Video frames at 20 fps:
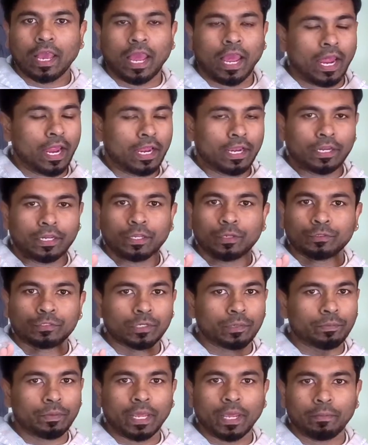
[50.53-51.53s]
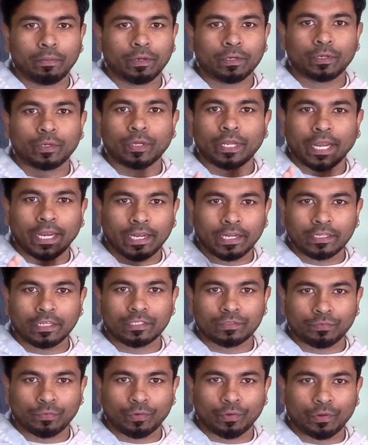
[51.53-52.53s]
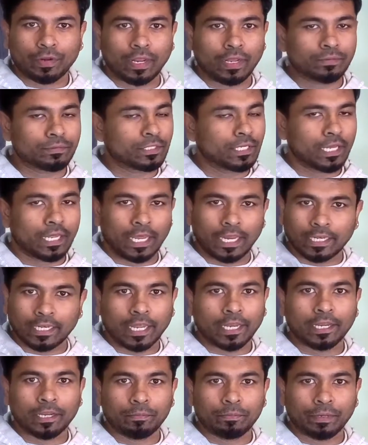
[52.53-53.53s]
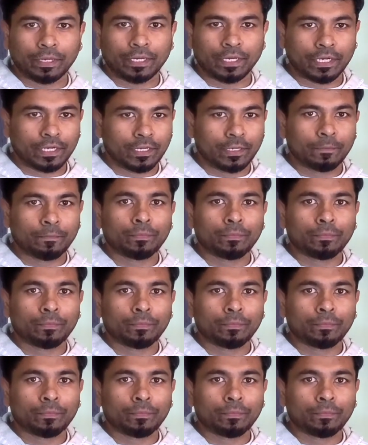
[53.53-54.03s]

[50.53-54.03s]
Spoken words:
and you should be able to edit these photographs and get it printed.